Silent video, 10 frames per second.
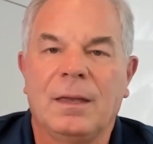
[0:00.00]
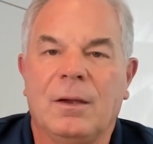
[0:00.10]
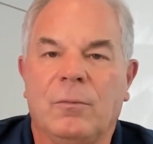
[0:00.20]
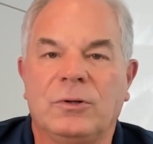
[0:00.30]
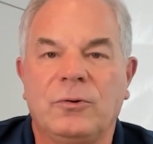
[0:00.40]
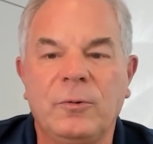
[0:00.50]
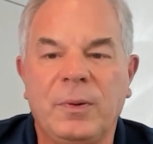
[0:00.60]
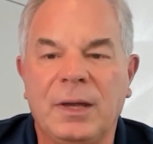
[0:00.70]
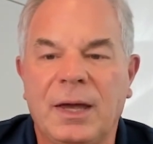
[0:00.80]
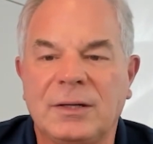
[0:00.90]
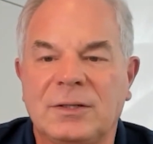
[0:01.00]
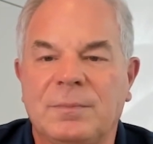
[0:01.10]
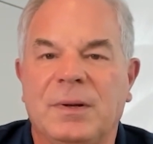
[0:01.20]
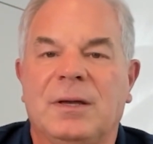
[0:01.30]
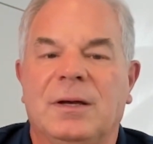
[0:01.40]
with true
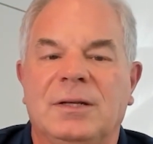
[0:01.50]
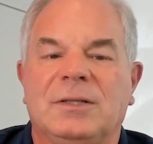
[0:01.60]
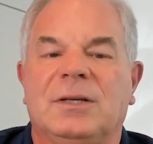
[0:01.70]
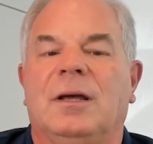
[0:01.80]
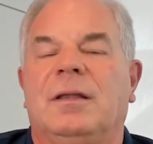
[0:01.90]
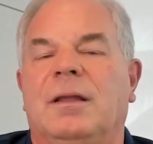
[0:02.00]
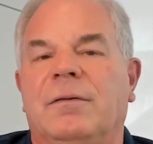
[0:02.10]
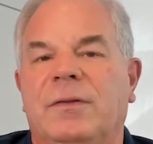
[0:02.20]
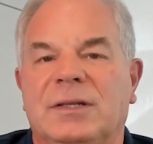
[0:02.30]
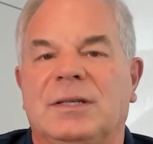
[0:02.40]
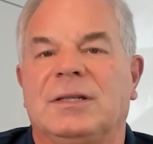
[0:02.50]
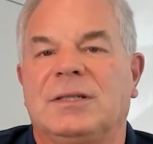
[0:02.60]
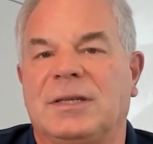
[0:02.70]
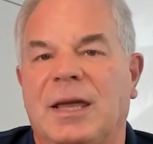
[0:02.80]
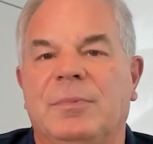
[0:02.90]
PS because of this
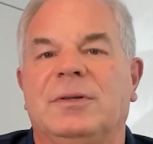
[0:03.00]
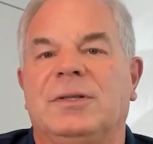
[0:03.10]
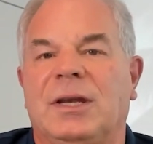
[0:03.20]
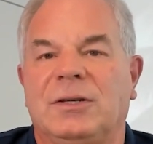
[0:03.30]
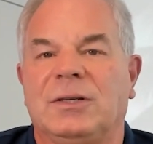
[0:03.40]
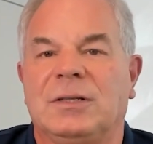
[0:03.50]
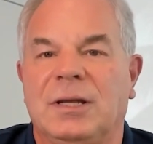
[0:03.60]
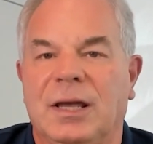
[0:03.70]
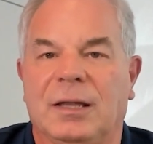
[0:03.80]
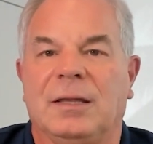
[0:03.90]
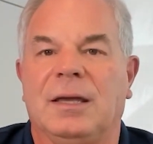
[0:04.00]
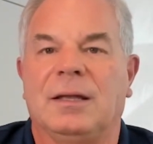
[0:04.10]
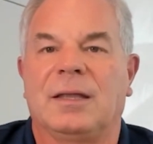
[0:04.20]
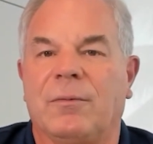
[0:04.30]
stabilization technique that